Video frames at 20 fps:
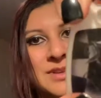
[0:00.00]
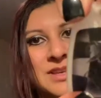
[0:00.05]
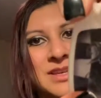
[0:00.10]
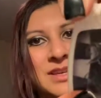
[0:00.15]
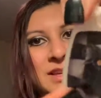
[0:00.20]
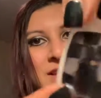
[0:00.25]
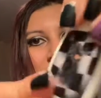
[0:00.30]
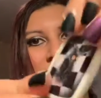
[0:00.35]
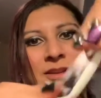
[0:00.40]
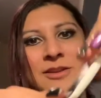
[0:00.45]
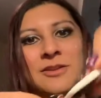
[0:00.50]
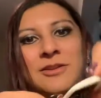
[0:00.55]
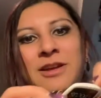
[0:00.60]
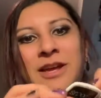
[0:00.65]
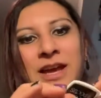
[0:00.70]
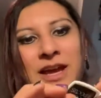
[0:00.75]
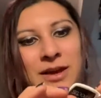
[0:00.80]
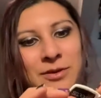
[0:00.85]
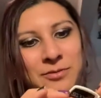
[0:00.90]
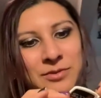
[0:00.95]
got a little
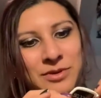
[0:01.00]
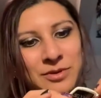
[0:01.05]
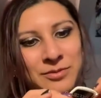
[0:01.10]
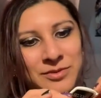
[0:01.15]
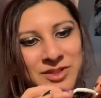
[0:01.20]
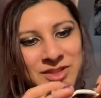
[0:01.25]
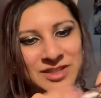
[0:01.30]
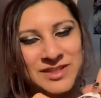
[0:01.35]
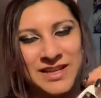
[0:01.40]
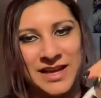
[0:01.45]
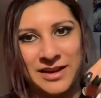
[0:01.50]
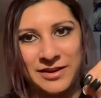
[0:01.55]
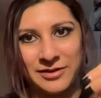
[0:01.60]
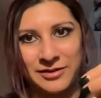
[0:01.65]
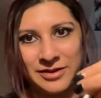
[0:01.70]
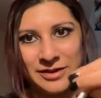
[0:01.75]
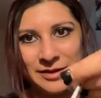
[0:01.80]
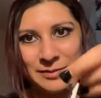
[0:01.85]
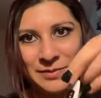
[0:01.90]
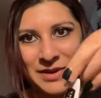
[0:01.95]
cat with a witch's hat on
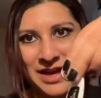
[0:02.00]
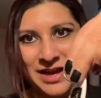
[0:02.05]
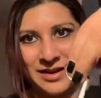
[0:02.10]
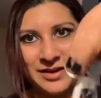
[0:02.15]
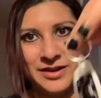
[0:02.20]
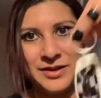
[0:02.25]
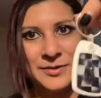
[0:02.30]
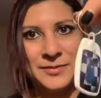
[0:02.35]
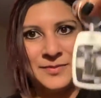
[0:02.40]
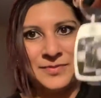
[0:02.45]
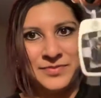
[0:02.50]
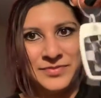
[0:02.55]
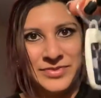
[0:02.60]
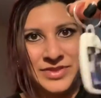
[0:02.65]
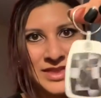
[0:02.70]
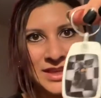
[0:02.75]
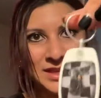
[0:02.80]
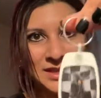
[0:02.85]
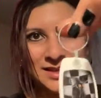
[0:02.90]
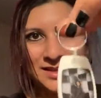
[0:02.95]
the back,
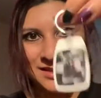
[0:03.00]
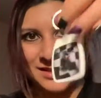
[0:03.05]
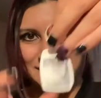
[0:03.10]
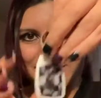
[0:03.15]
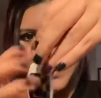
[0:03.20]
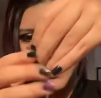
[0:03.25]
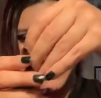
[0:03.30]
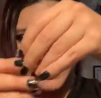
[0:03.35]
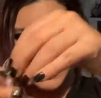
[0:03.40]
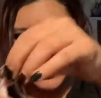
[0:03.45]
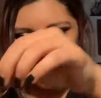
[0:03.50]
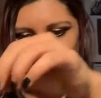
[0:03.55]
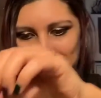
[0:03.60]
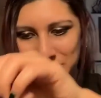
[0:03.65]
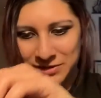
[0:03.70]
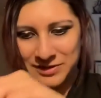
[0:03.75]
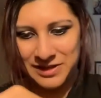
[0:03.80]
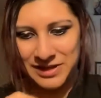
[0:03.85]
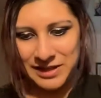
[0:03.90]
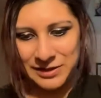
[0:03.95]
and it's a cute little
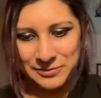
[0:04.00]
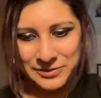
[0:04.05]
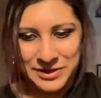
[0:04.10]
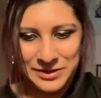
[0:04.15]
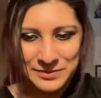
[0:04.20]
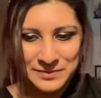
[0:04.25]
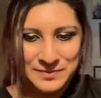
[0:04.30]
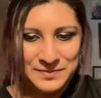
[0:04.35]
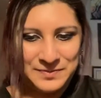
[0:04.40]
key ring.